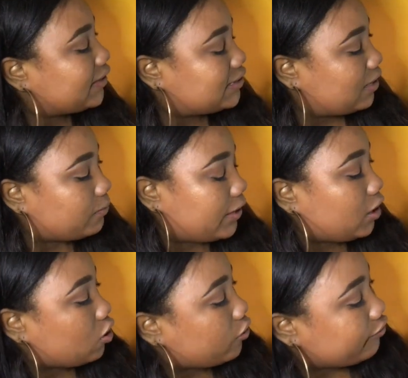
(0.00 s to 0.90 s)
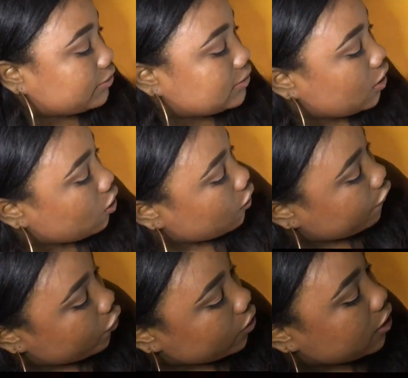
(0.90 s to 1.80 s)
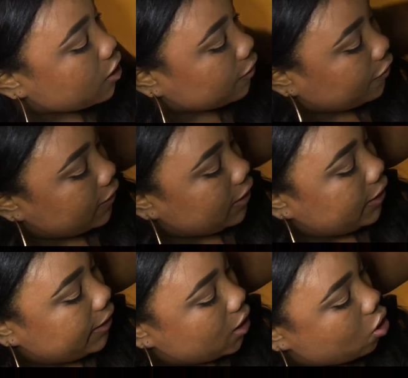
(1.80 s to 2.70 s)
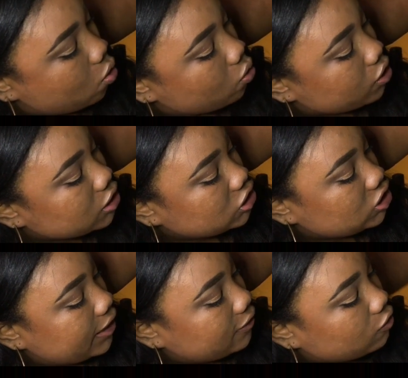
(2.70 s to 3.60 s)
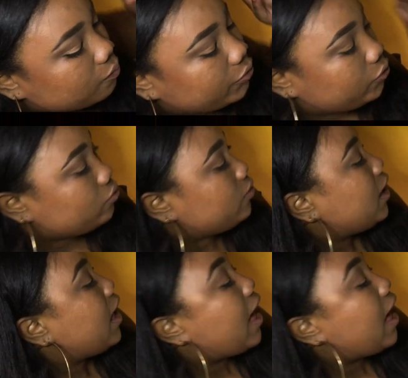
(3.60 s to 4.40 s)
The same thing goes for the orange and the blue.